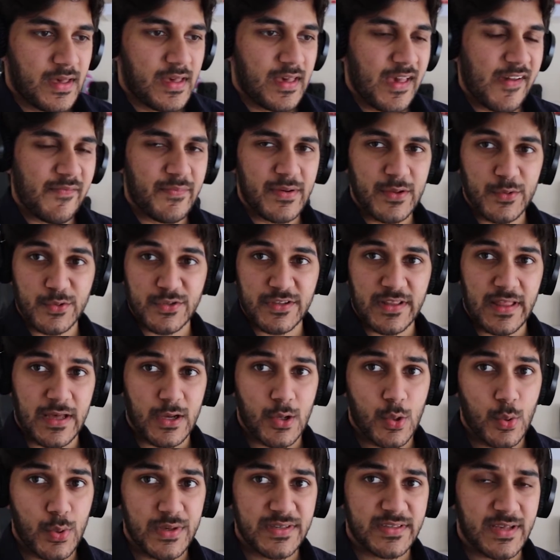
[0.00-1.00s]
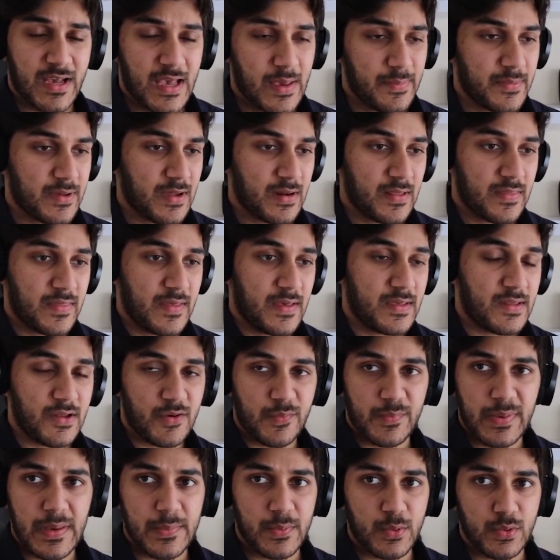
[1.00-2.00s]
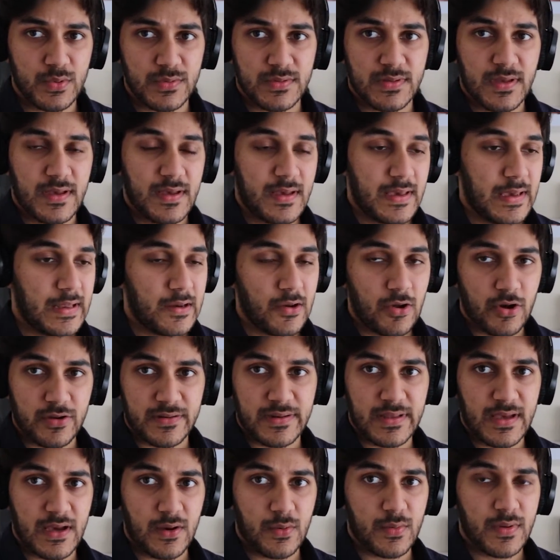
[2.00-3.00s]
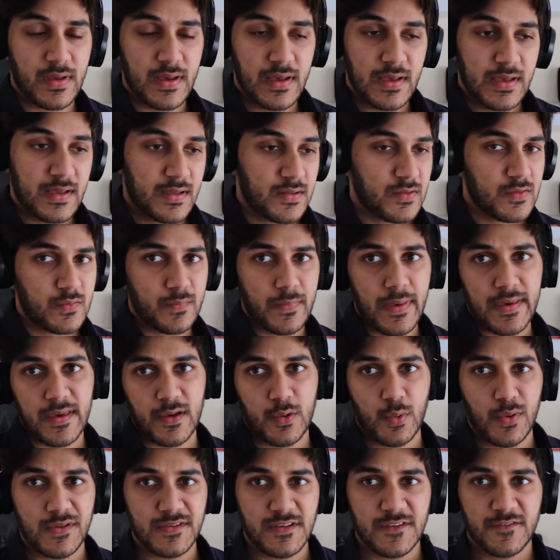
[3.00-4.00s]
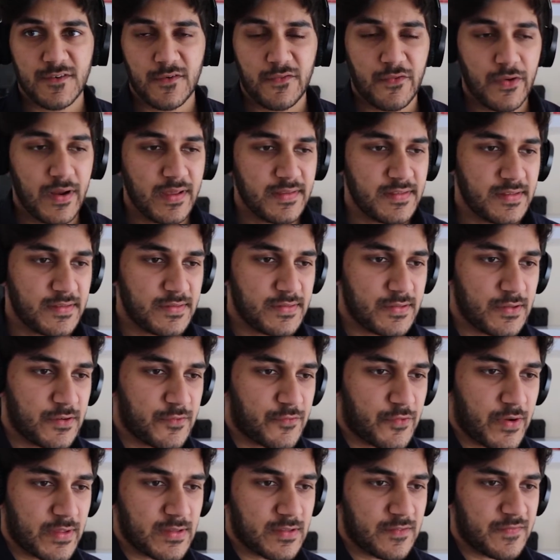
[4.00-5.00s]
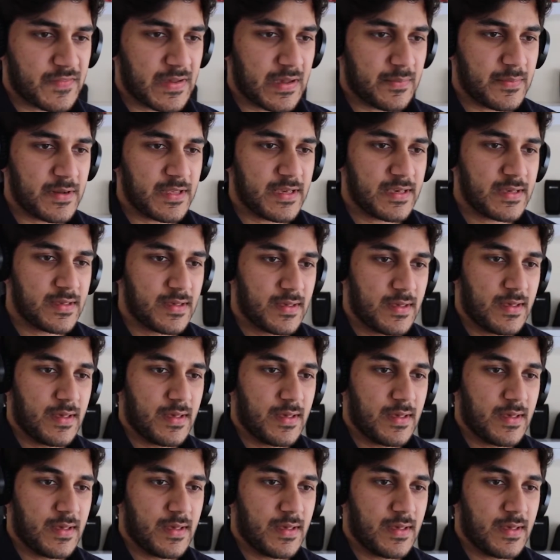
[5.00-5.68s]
everybody was on that quiz hype kind of thing. You know, people was in lockdown, making quizzes for friends and stuff, friends and family.